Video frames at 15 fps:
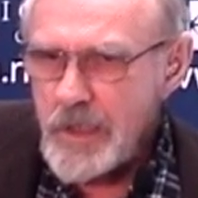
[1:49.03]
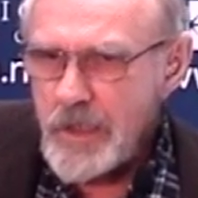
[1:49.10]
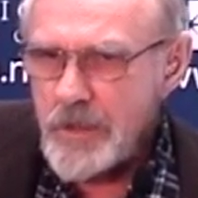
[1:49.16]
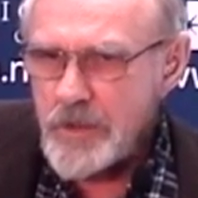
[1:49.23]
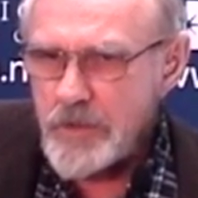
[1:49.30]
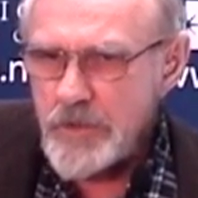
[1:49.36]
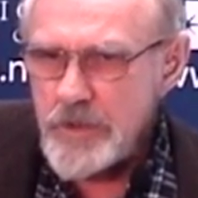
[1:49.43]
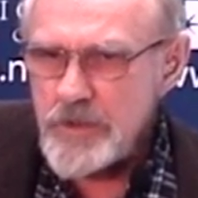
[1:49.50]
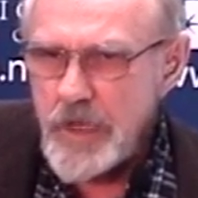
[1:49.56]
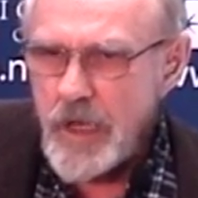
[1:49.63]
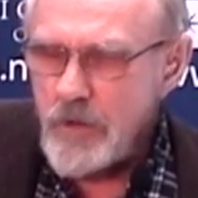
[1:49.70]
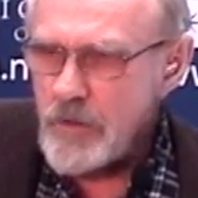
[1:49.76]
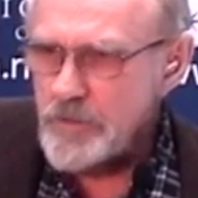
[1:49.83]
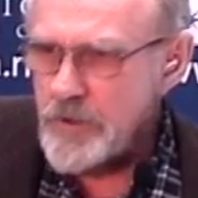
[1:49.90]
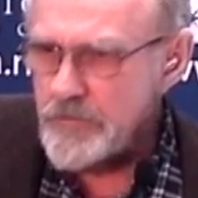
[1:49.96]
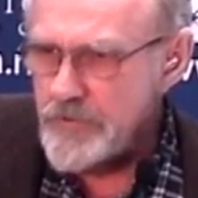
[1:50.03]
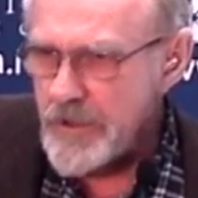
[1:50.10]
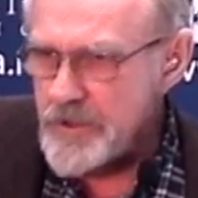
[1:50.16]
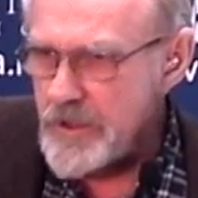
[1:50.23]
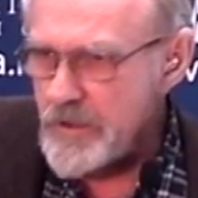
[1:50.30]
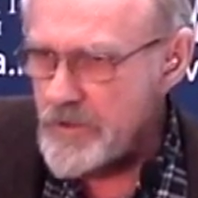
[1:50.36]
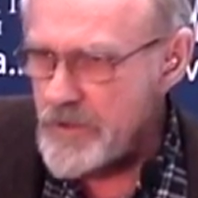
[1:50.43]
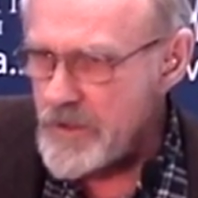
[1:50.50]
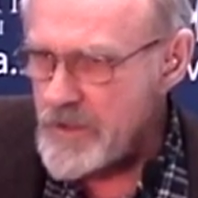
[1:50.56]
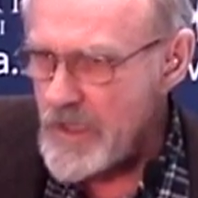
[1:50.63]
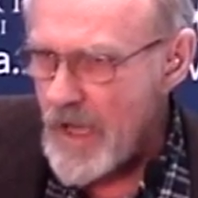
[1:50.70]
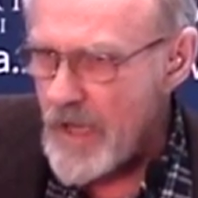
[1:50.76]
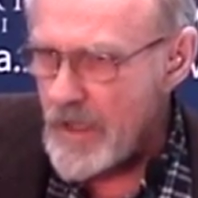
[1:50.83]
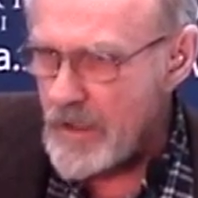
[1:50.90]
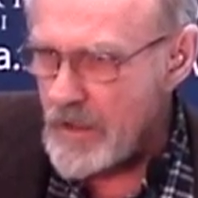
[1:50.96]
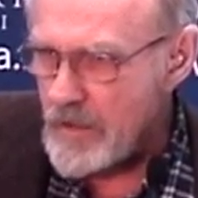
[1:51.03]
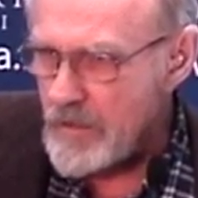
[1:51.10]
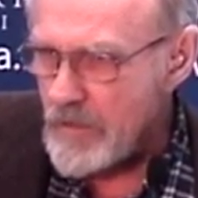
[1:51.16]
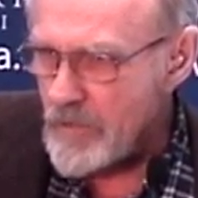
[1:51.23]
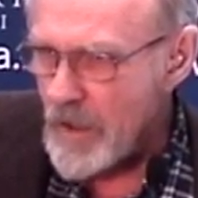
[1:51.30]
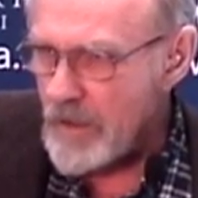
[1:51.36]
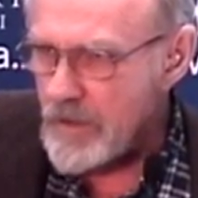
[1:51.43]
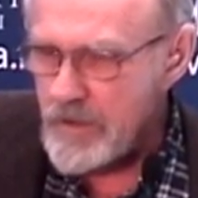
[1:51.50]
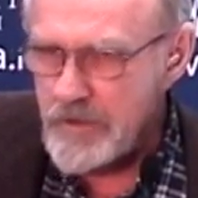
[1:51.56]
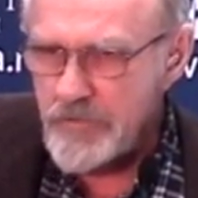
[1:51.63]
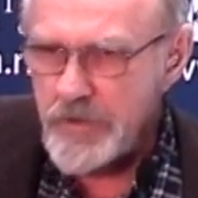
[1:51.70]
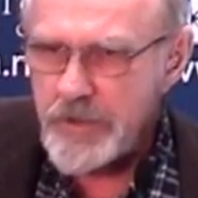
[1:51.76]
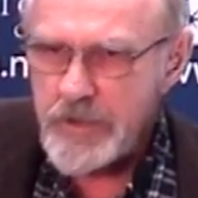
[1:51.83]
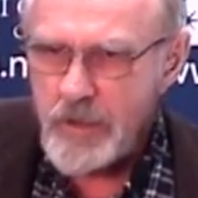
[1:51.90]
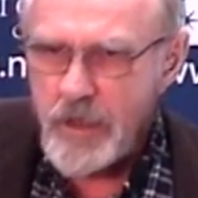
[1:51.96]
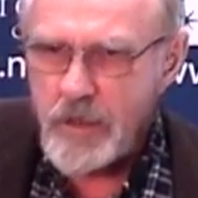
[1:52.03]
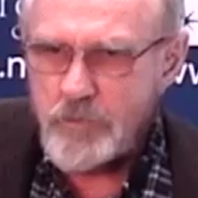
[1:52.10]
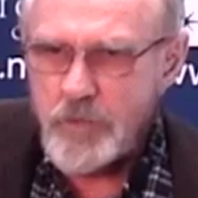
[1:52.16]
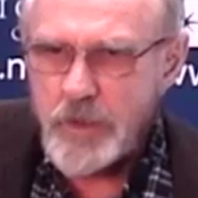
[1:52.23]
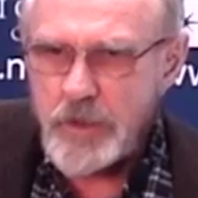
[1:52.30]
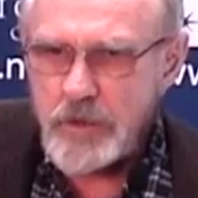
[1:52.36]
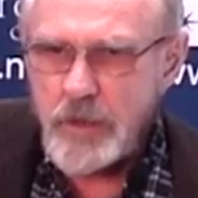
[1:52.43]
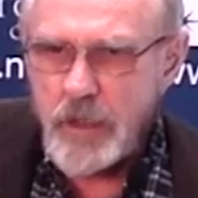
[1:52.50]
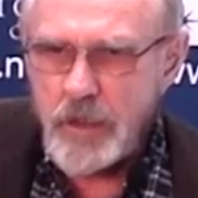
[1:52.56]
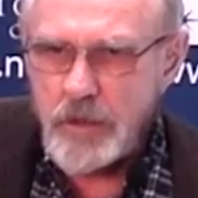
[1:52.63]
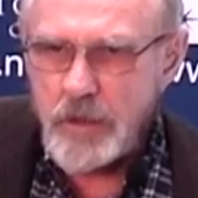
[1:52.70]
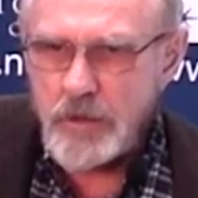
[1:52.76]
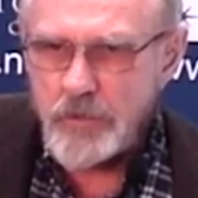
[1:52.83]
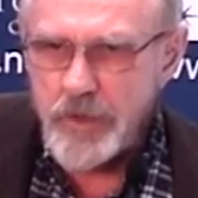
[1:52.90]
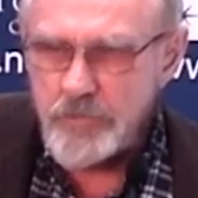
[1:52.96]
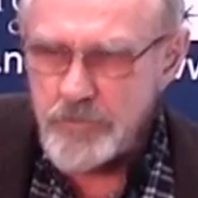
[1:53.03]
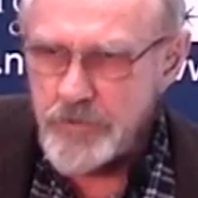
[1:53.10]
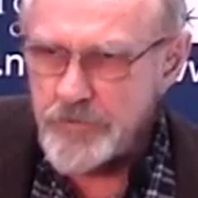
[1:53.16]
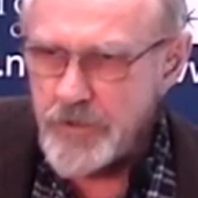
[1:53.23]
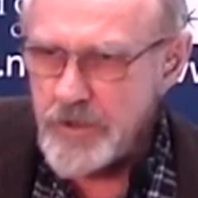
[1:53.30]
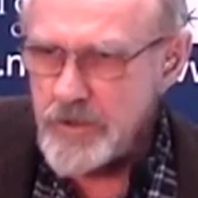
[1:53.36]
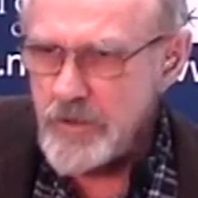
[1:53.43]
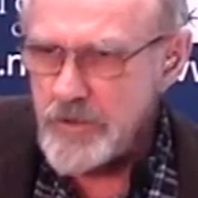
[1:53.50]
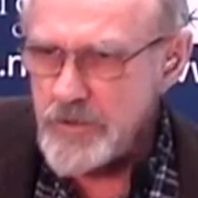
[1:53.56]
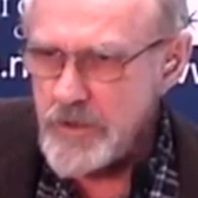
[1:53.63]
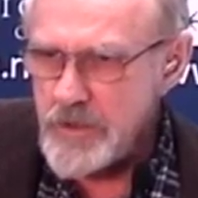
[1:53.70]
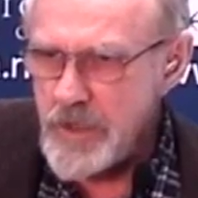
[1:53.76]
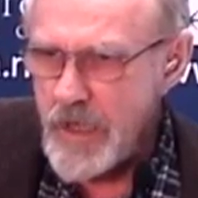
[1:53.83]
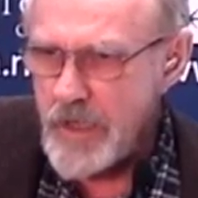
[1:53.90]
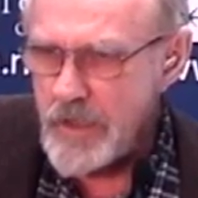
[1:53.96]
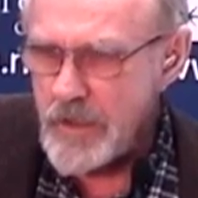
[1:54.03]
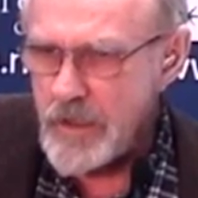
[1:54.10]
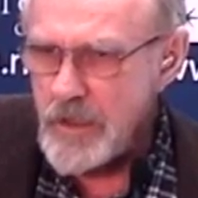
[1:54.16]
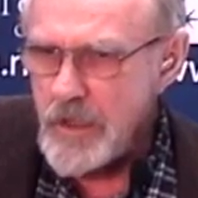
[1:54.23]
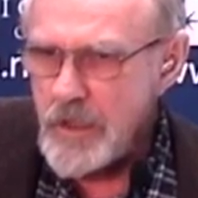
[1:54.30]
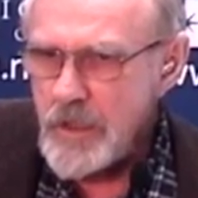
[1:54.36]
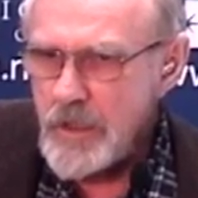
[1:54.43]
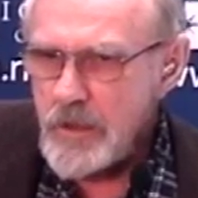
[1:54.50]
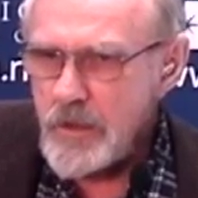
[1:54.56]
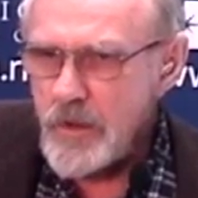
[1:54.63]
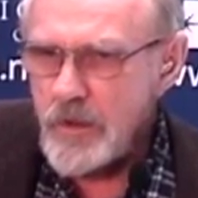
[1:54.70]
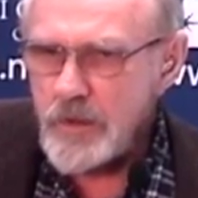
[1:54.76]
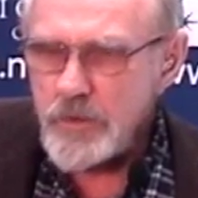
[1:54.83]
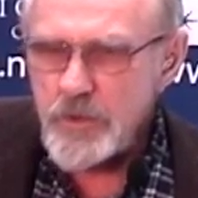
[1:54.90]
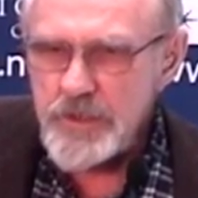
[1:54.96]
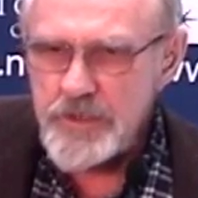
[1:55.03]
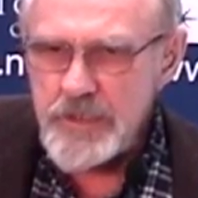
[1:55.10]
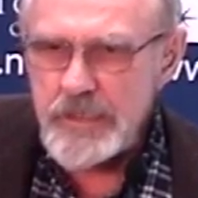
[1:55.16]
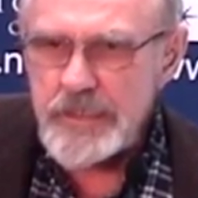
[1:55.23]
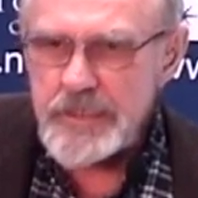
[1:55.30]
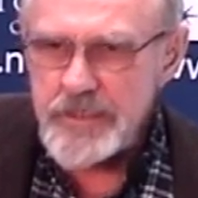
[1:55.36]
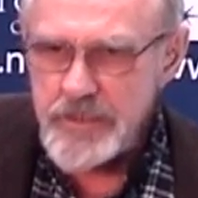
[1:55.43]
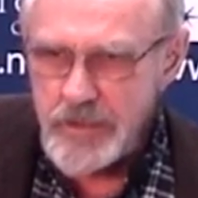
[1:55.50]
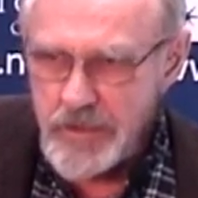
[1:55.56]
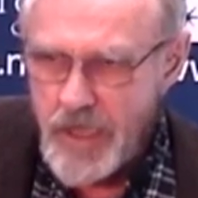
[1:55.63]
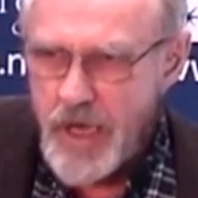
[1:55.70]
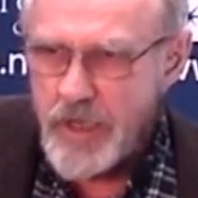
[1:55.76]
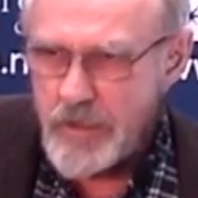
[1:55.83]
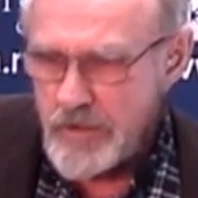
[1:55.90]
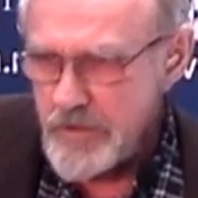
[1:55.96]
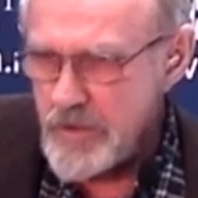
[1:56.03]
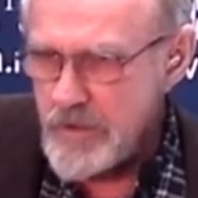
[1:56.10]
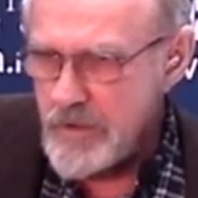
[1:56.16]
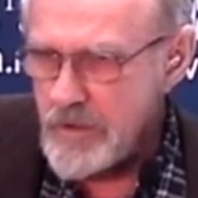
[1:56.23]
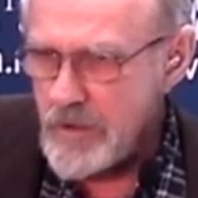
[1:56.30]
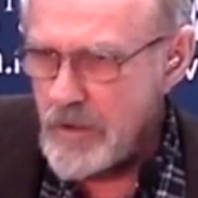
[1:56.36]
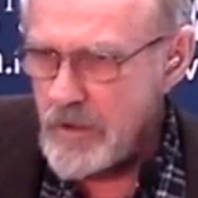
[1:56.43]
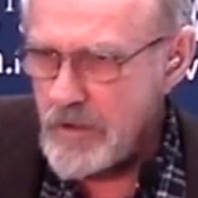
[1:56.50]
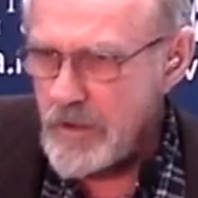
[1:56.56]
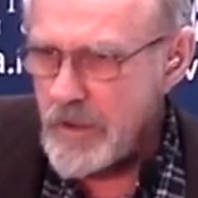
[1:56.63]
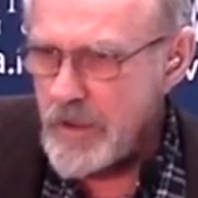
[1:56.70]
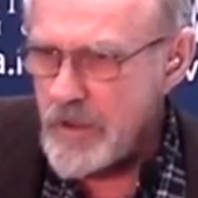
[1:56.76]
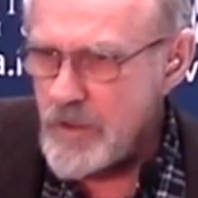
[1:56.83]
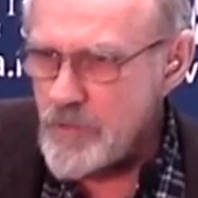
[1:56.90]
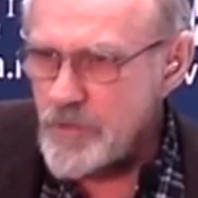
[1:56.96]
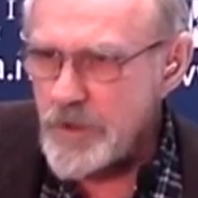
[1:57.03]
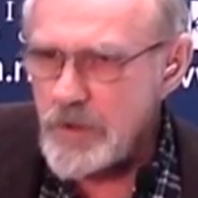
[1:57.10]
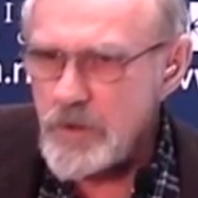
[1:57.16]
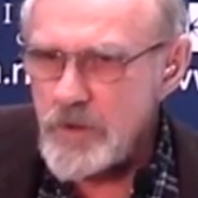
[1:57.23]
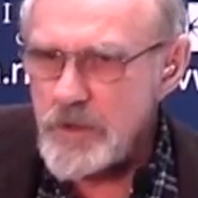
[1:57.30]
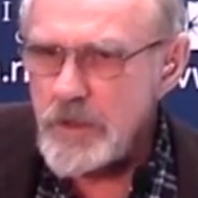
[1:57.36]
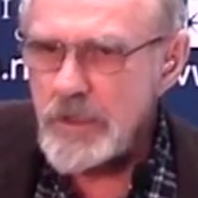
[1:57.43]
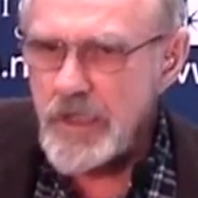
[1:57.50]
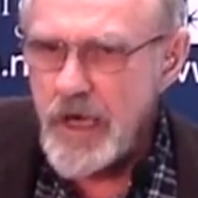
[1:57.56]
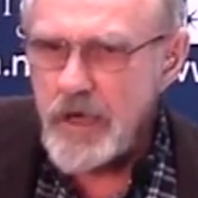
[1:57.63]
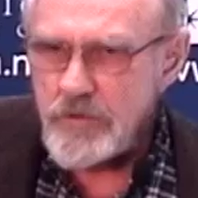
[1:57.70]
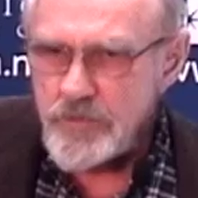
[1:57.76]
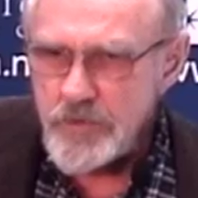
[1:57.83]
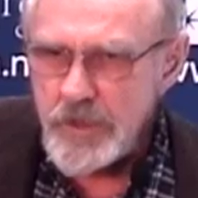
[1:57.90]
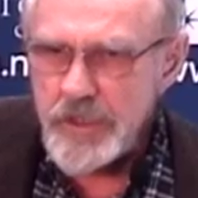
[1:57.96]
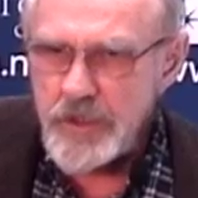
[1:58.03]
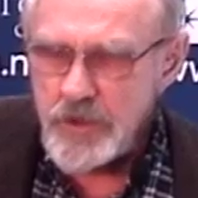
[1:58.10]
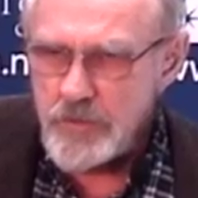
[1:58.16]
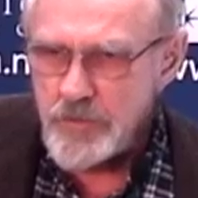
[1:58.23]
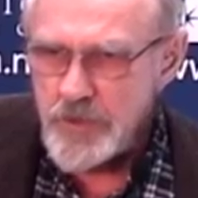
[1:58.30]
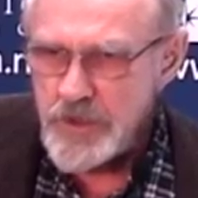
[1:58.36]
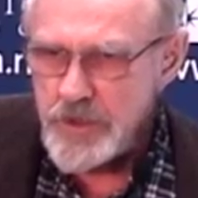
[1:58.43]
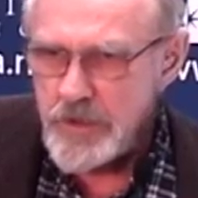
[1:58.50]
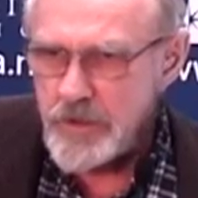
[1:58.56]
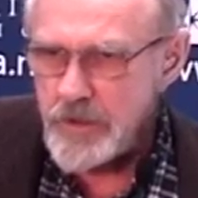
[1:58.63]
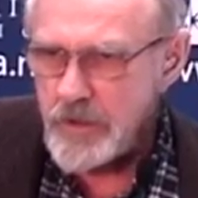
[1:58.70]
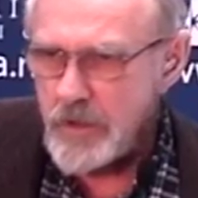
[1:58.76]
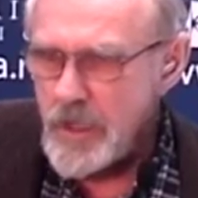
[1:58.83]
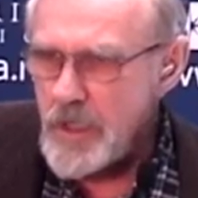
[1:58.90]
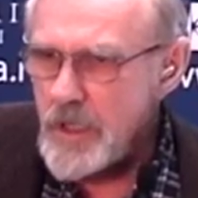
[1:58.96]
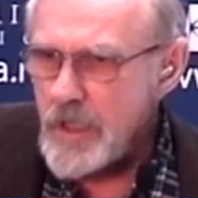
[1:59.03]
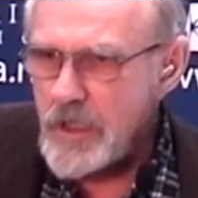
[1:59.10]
And there is now a professional society, relatively young, but a great professional society called the Resilience Alliance that has produced a lot of really good material.